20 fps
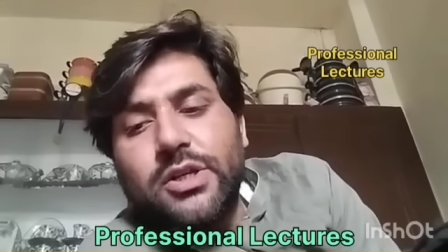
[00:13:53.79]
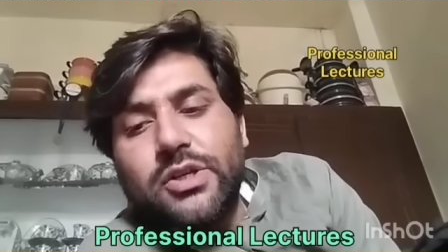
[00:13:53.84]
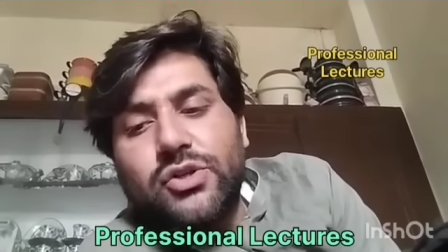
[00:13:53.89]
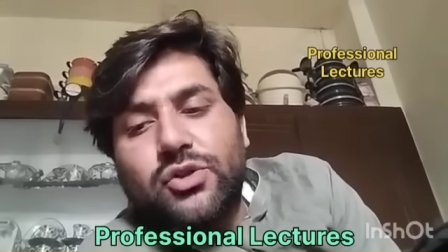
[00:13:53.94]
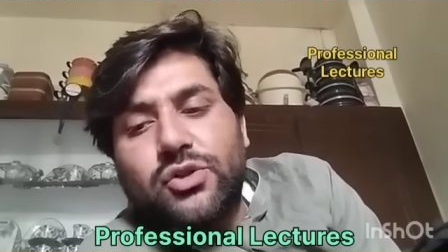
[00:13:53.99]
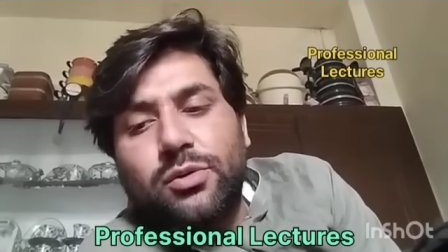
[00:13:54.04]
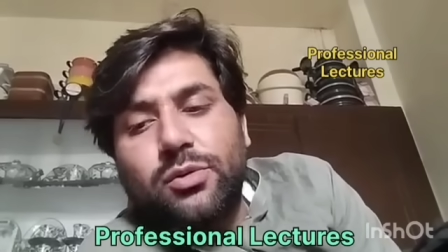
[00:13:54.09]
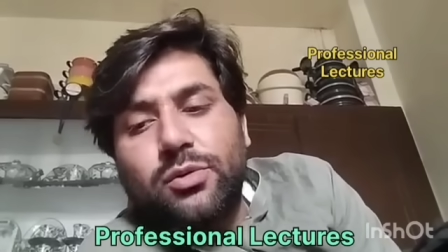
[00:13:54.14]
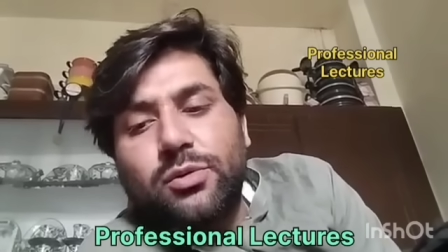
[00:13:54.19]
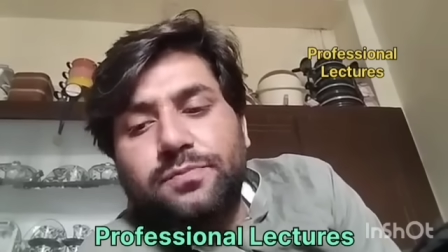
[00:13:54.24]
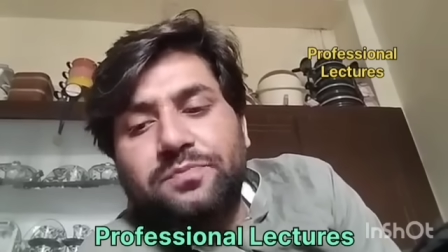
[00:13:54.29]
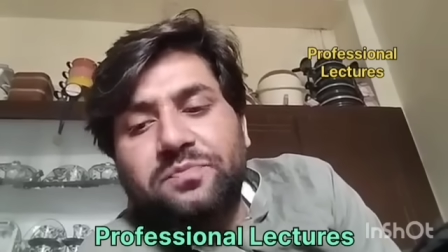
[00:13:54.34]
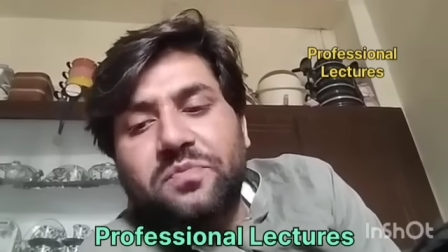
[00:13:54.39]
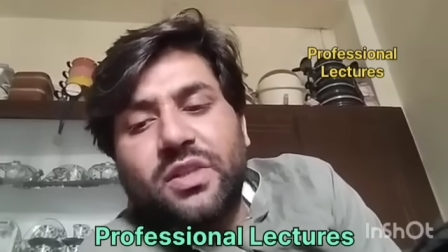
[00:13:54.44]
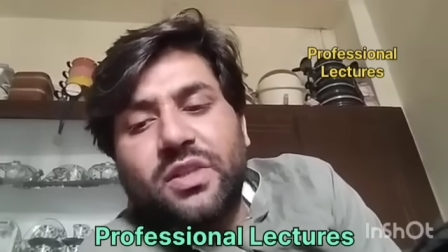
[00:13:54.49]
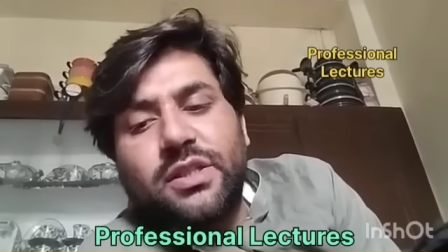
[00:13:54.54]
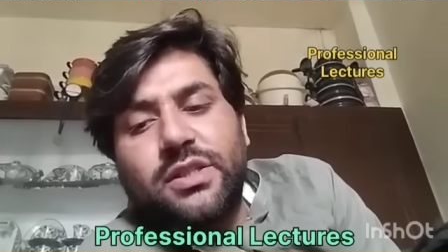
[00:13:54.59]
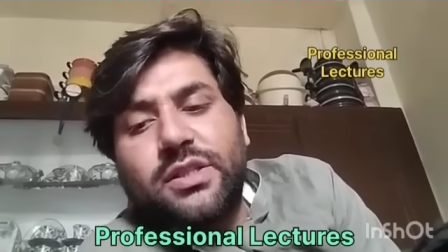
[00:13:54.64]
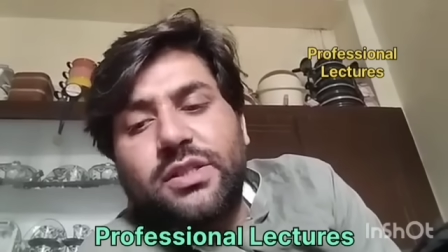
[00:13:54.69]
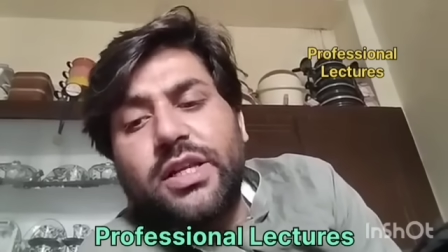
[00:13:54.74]
So
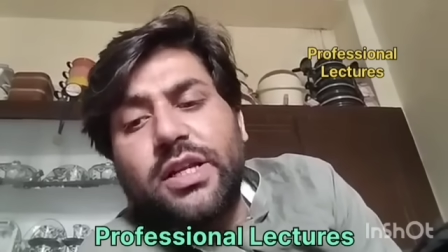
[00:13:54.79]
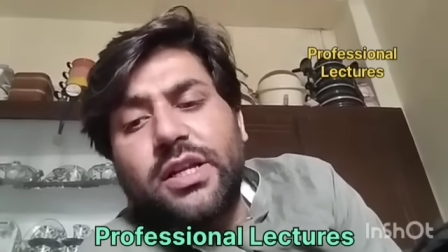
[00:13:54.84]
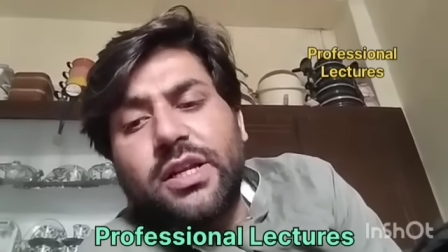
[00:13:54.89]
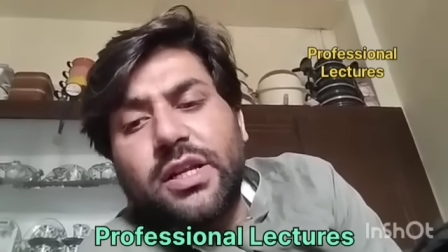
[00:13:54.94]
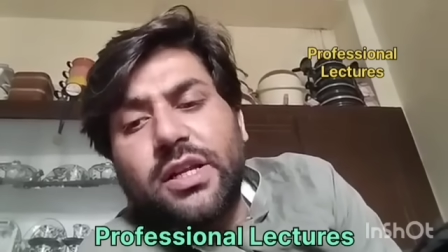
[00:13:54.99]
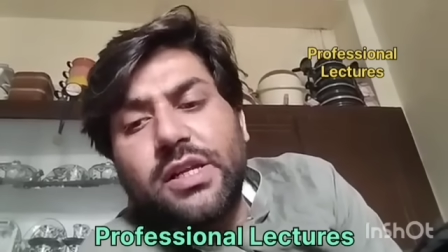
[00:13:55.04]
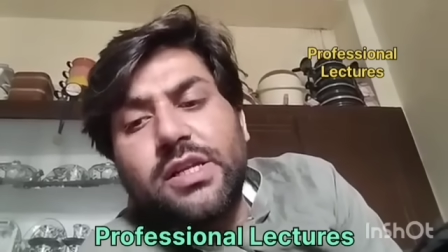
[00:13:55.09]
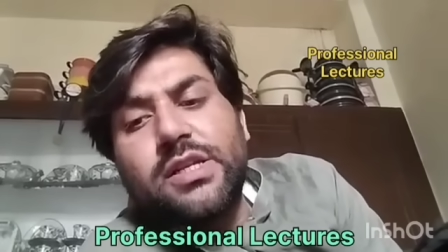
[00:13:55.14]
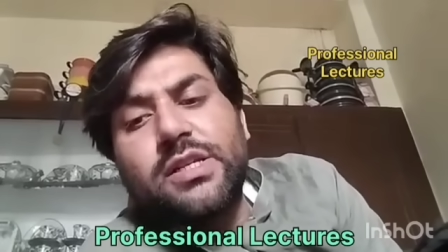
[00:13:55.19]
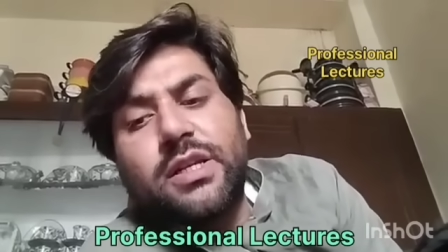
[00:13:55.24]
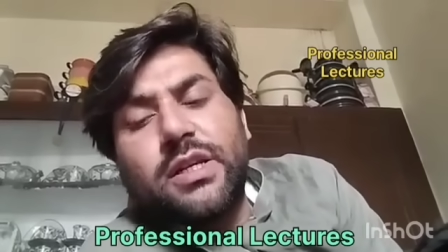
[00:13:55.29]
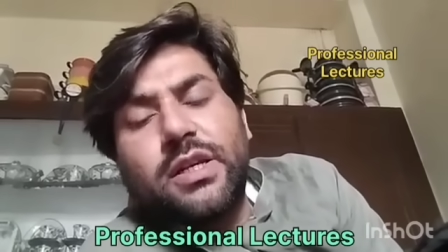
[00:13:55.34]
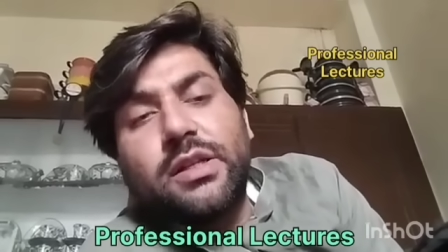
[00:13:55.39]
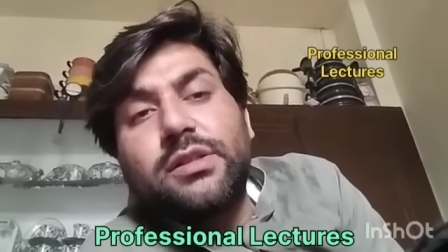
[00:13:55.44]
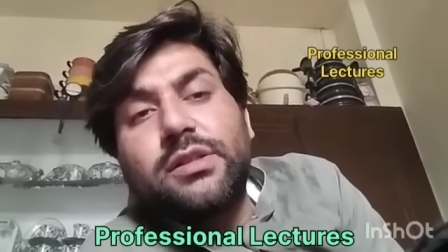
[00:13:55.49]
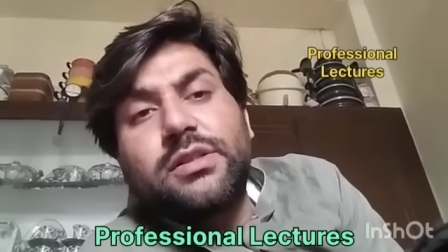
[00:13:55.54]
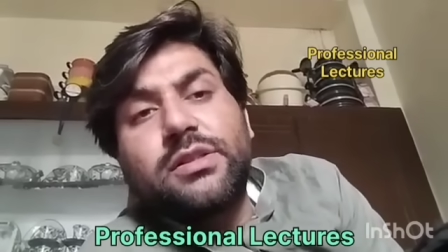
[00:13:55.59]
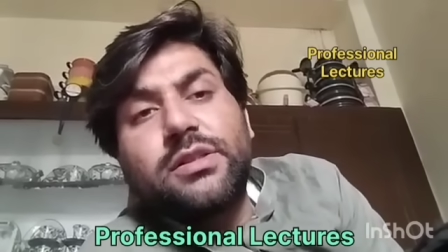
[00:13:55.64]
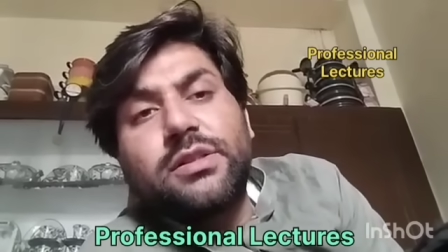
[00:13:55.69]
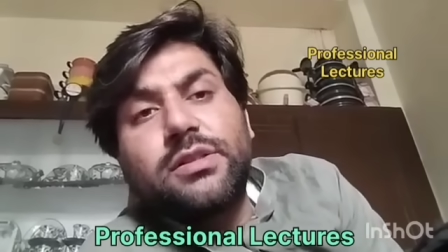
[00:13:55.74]

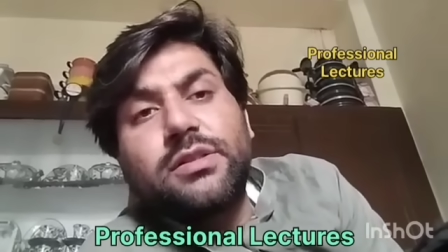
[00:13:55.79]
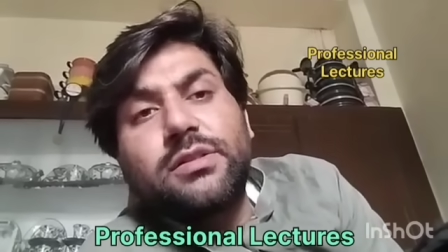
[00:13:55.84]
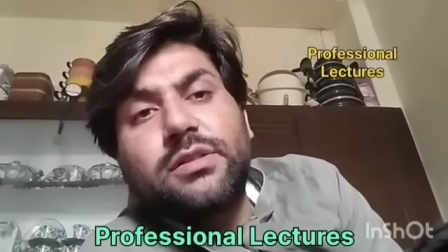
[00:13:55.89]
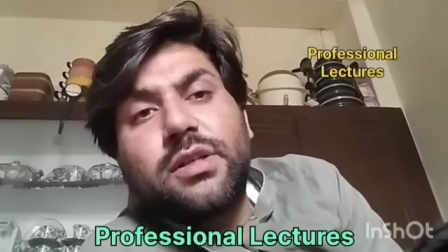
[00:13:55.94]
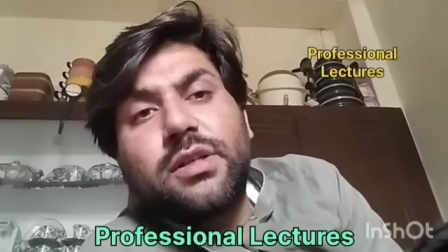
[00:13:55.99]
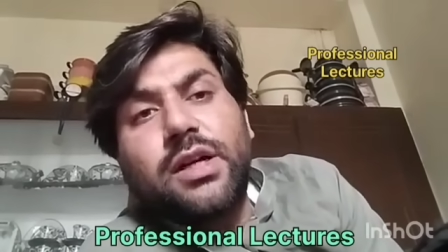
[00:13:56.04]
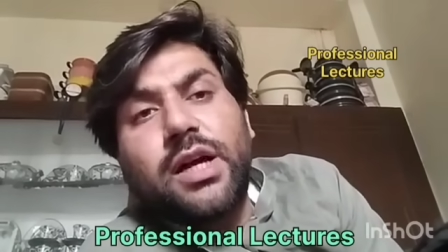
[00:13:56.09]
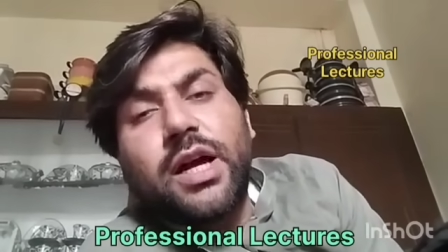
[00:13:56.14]
there